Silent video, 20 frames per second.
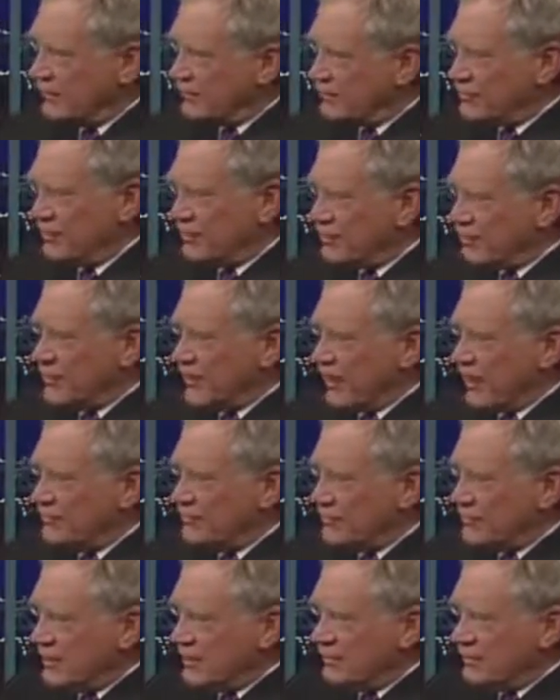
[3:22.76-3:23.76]
then so you
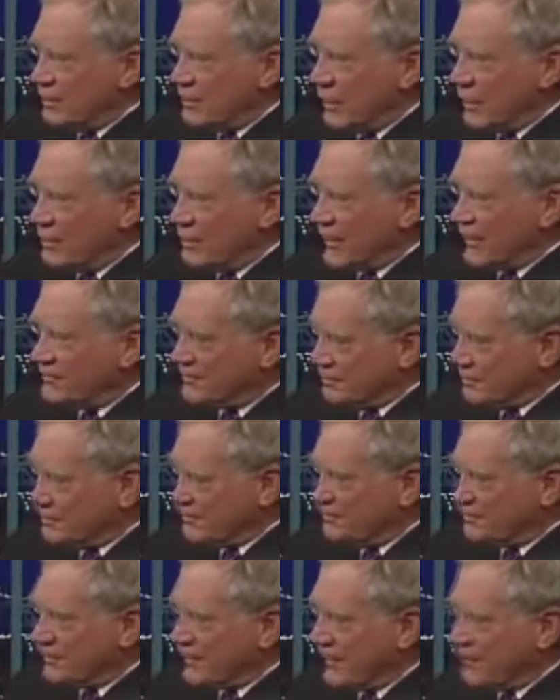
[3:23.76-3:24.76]
guys, everybody packs up and
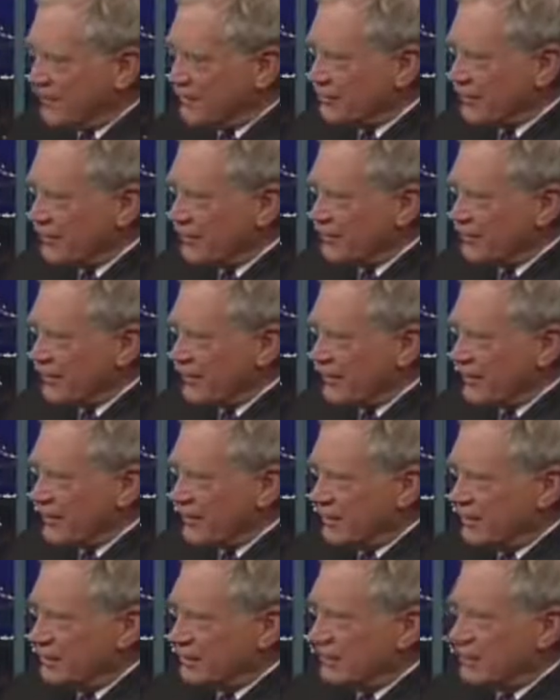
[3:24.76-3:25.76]
moves to California? Is that how it happened?